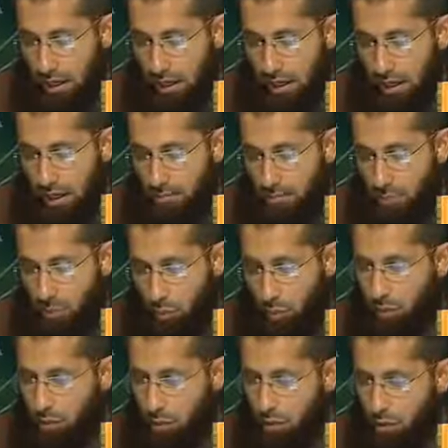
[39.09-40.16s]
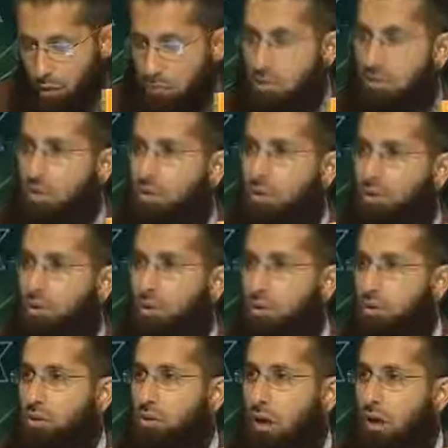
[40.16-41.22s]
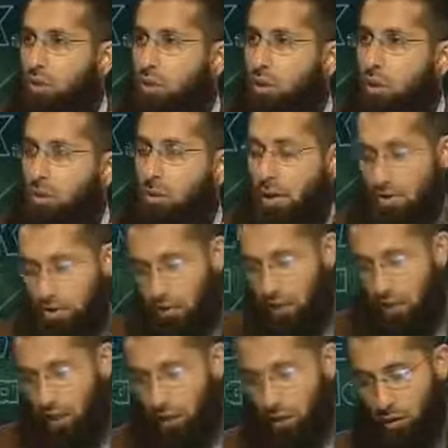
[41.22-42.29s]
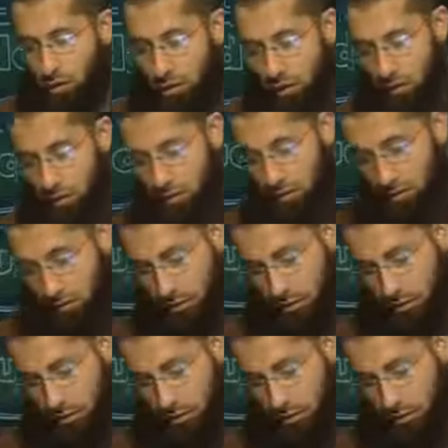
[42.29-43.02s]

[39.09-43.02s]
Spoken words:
What do I do? I'm confused. How do I go about to carrying on my tasks?